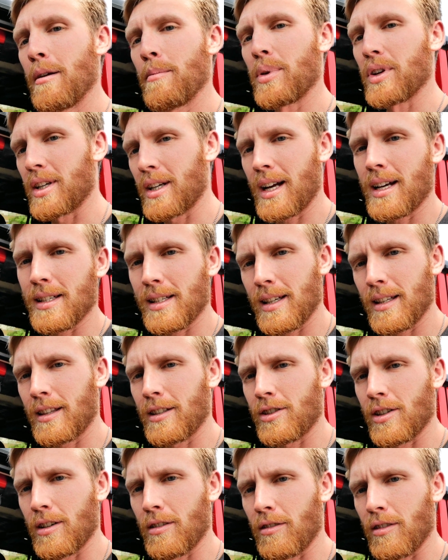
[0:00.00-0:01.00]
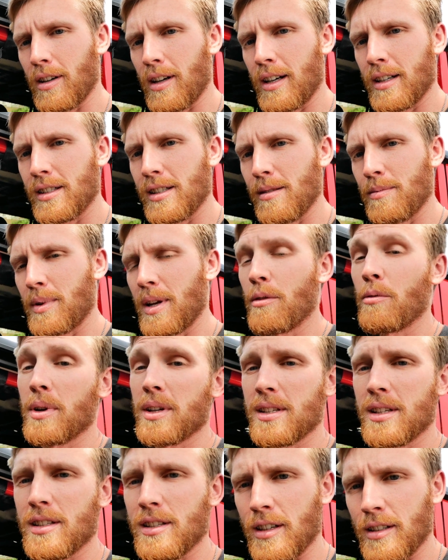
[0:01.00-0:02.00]
But you guys get the general concept, and
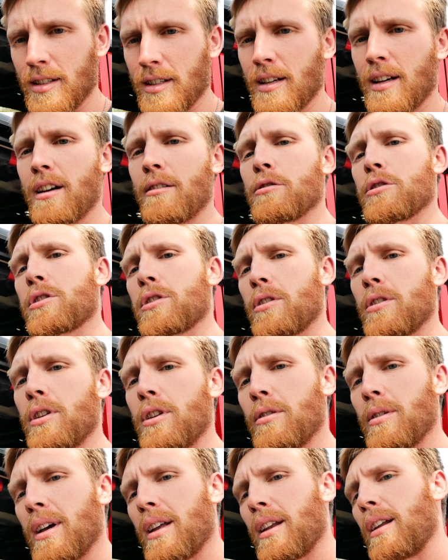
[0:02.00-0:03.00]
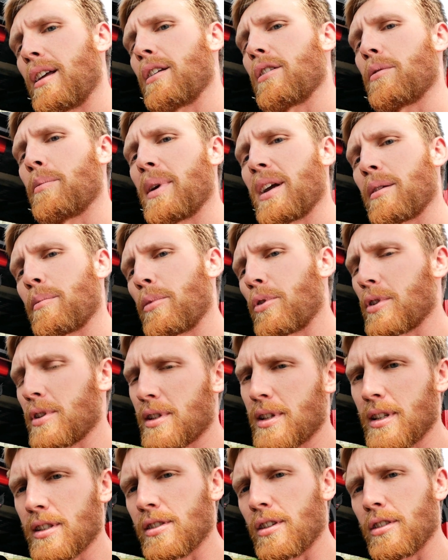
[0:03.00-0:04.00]
once it's all done, I will show you, and it'll make more
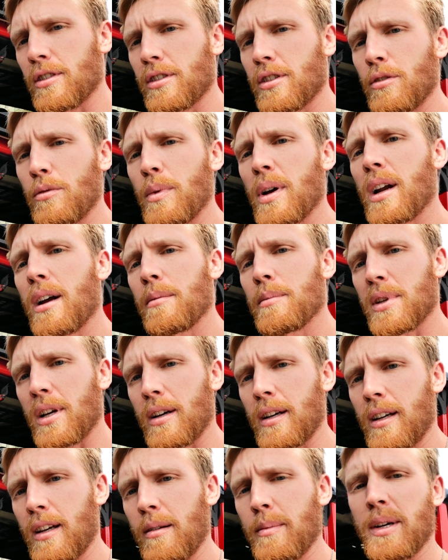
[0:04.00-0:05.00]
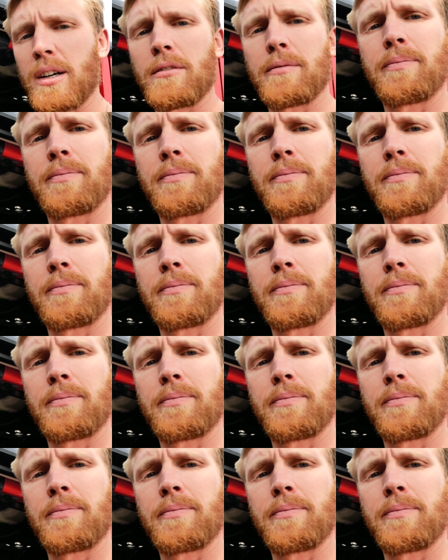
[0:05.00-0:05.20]
sense also what I'm talking about.